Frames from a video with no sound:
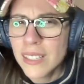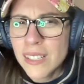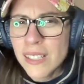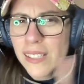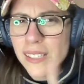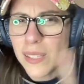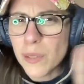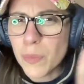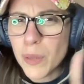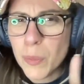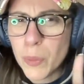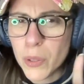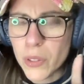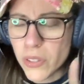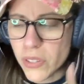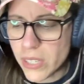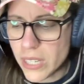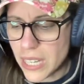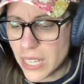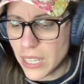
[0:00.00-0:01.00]
some people are
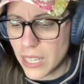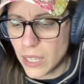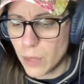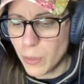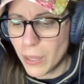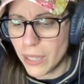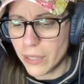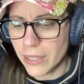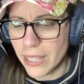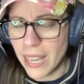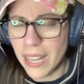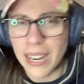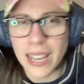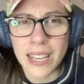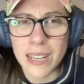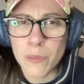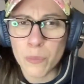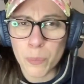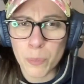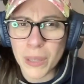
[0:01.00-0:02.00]
sneaky about that.
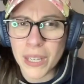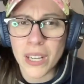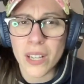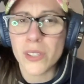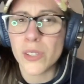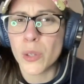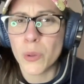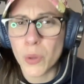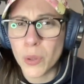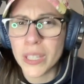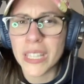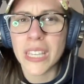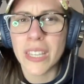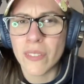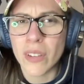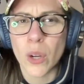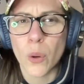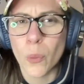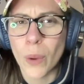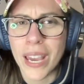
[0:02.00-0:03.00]
And because they're only
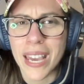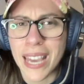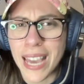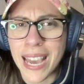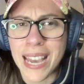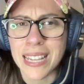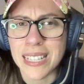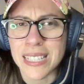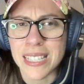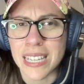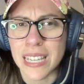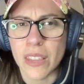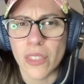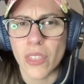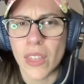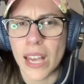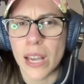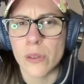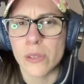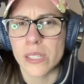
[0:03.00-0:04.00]
giving away
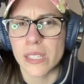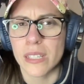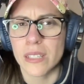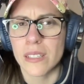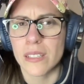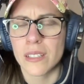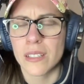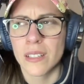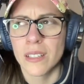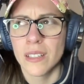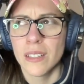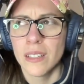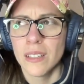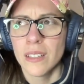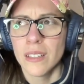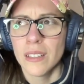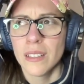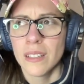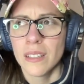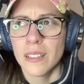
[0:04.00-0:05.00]
18,000,
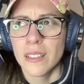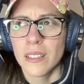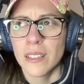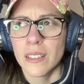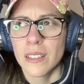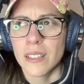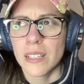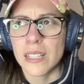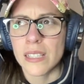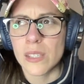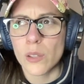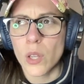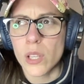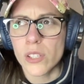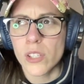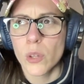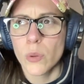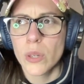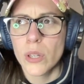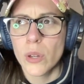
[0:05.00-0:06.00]
it's
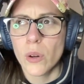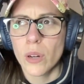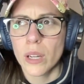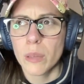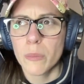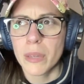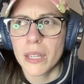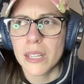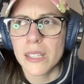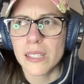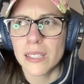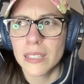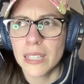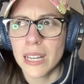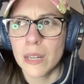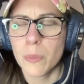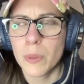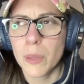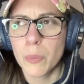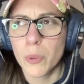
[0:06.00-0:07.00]
also annoying because a
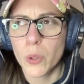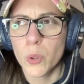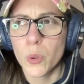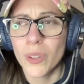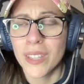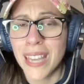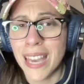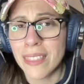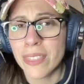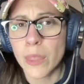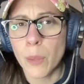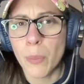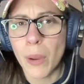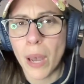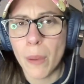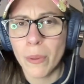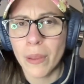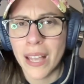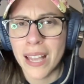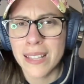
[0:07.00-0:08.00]
lot of people who get the
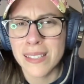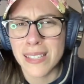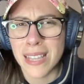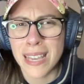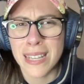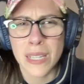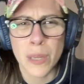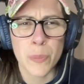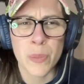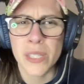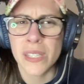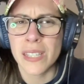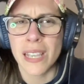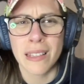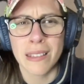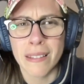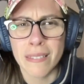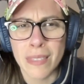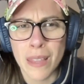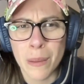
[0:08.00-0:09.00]
bobbleheads end up
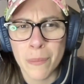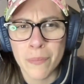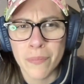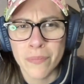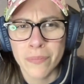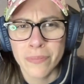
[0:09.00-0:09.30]
selling them.